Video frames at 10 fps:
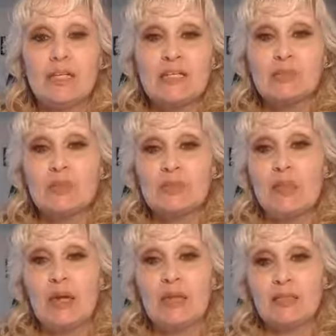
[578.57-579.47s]
This
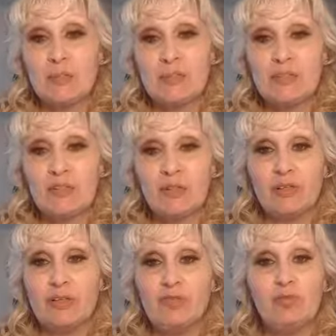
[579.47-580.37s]
was made
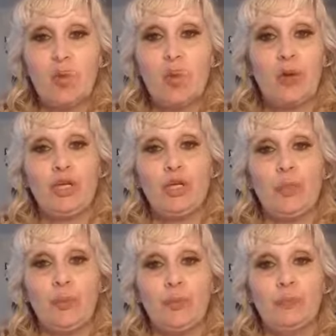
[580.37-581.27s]
specifically for
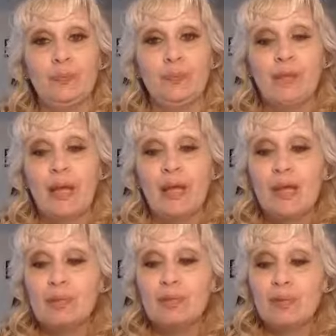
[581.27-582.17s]
you.
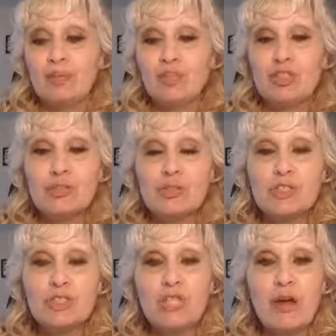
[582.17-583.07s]
But if you
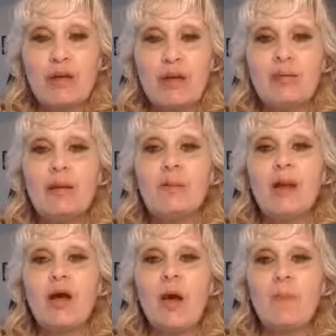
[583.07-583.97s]
choose to share it,
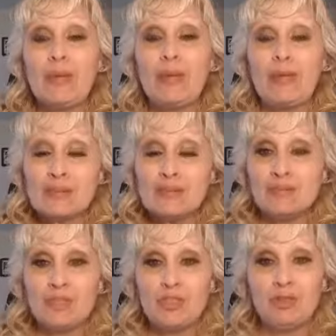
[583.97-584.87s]
by all means,
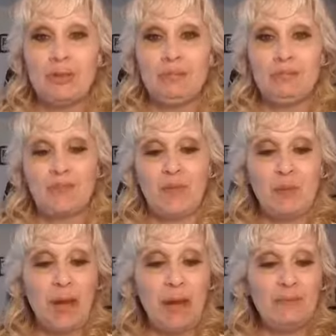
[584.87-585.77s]
do it.
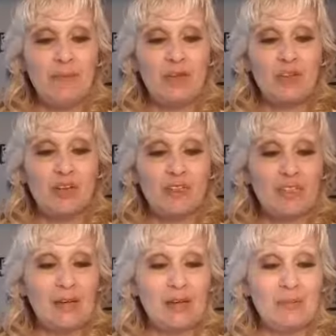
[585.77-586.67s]
Okay? I'll
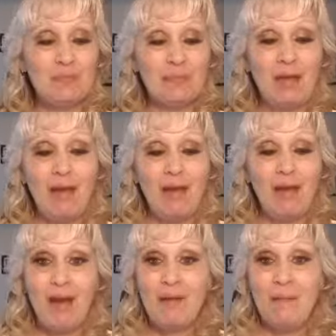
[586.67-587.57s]
talk to you later.
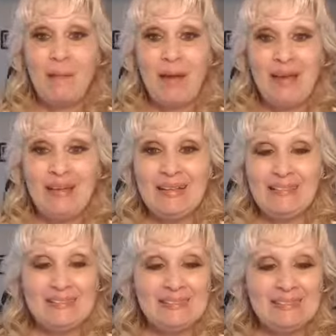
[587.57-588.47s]
Bye
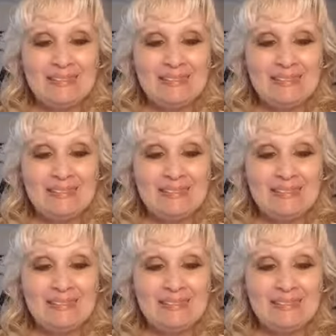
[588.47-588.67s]
bye.